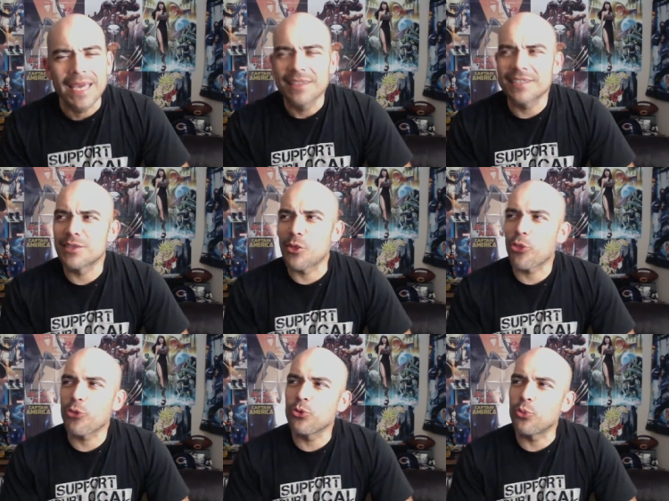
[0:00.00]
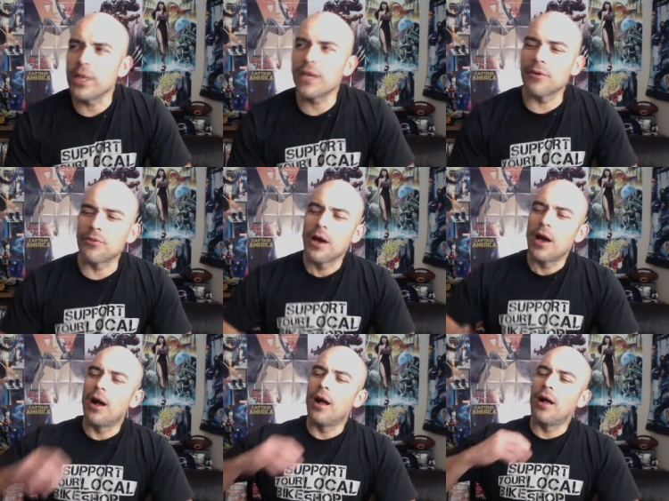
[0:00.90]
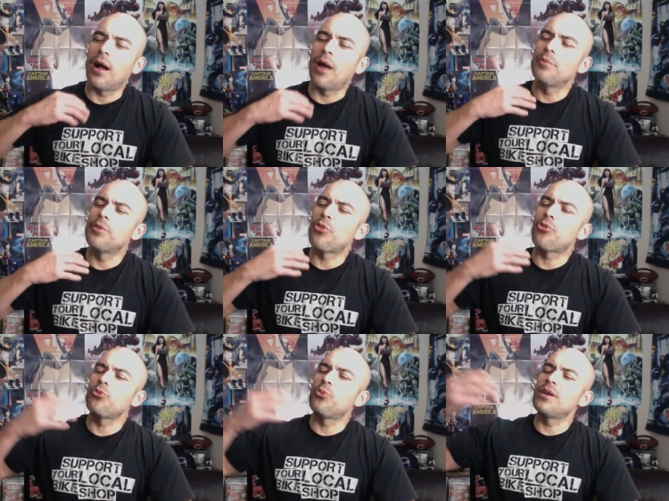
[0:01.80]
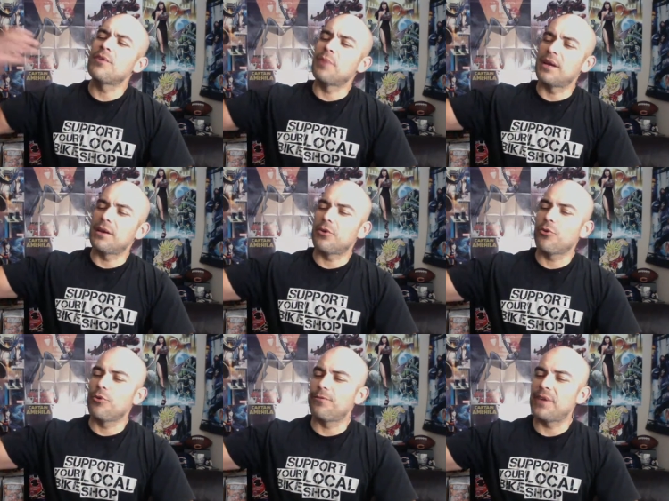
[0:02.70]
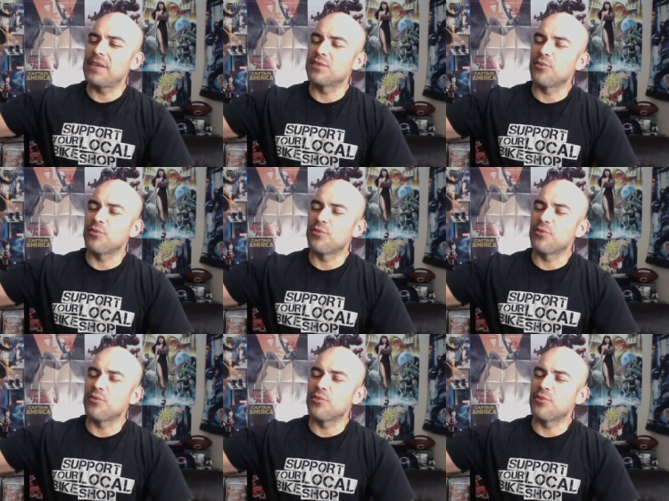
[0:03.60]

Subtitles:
This is the third week of, I'm in the third week of my current phase of